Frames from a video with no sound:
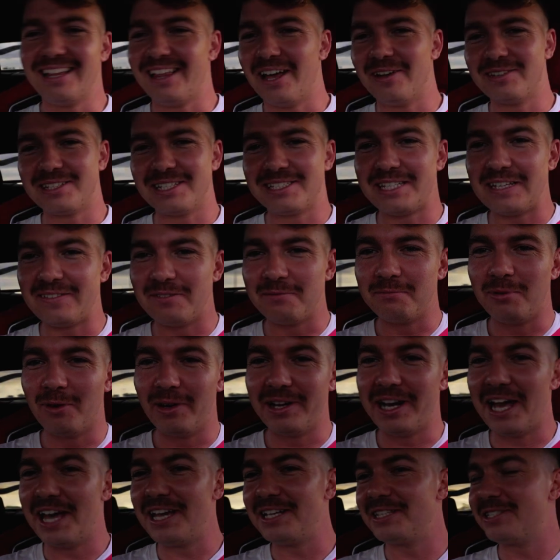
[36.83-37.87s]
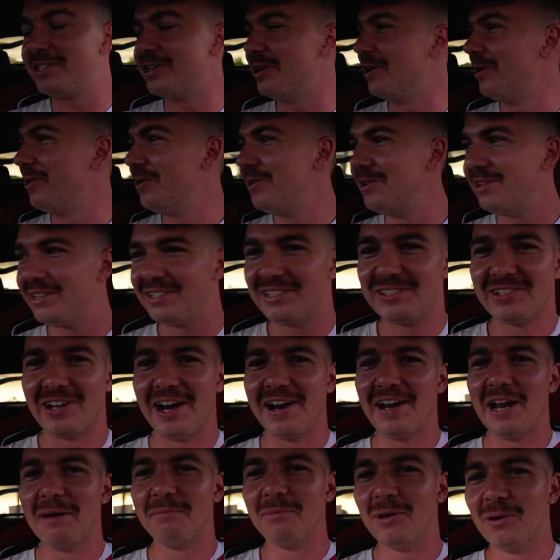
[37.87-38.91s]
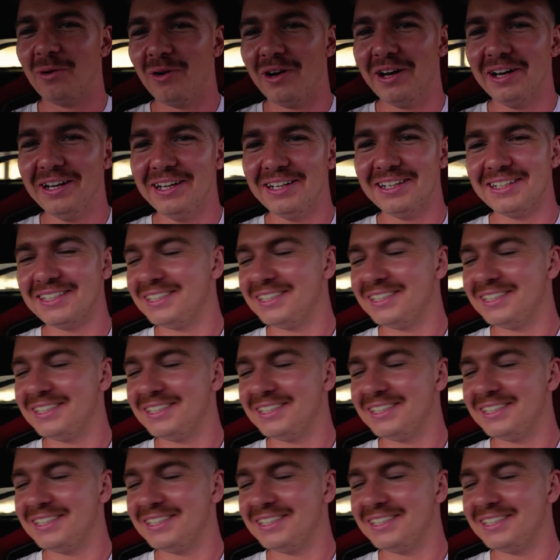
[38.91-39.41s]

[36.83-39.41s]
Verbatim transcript: was a 7.82, try number one.